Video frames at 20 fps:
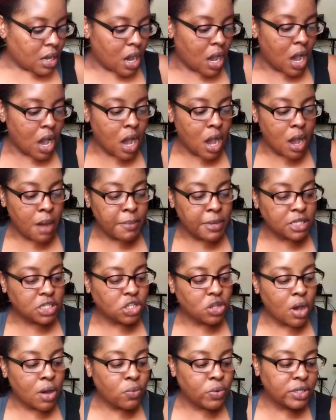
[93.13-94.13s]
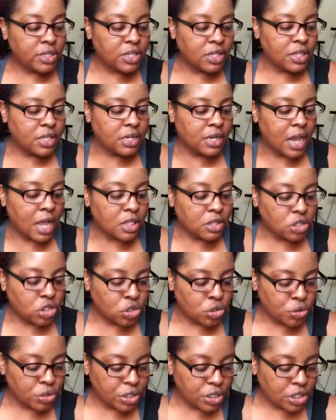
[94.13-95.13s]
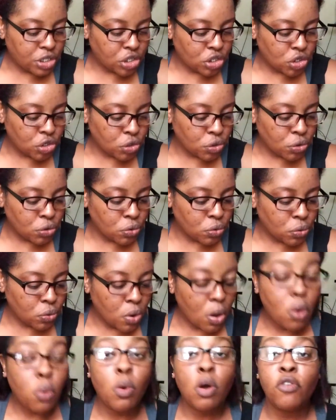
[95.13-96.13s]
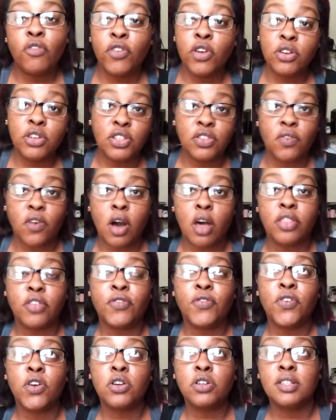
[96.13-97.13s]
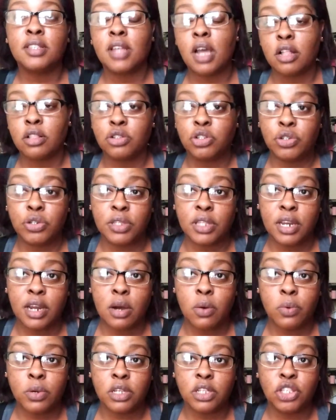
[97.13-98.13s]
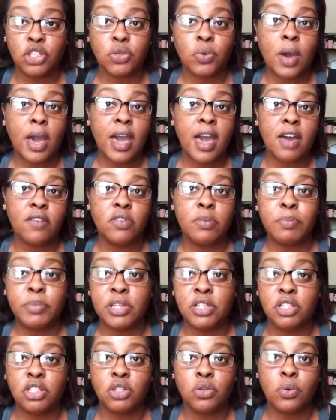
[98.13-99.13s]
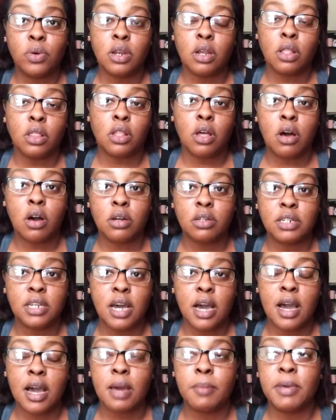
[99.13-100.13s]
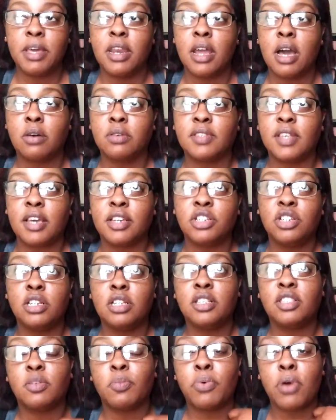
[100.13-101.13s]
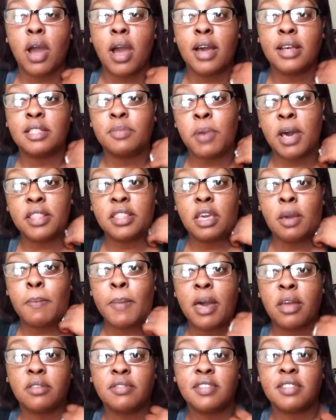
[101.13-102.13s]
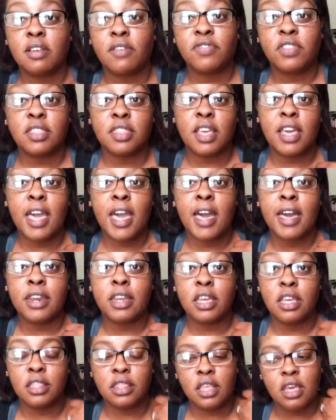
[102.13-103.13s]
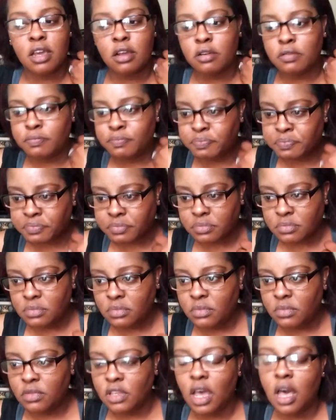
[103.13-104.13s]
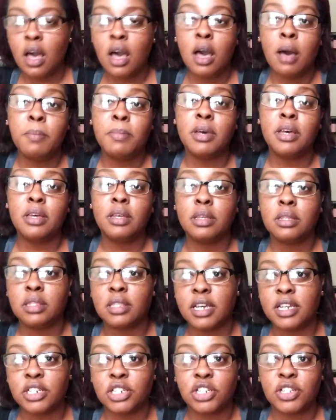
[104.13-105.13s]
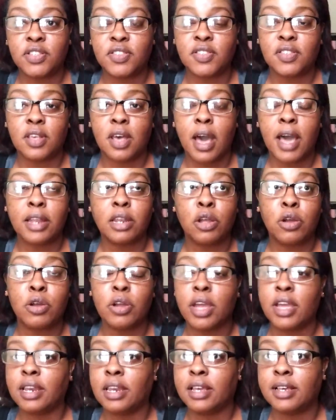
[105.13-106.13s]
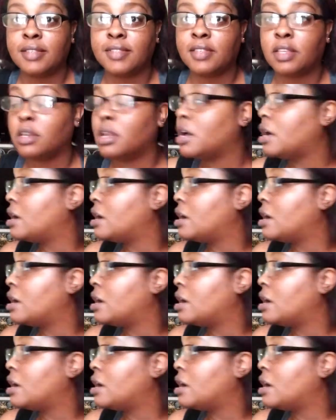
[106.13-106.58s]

Um, so I went to the Dollar Tree to, well, first of all, the first Dollar Tree that I went to, I haven't been to in a long time. And I was actually surprised by the amount of stuff that they had in there. Um, that just, I learned a lesson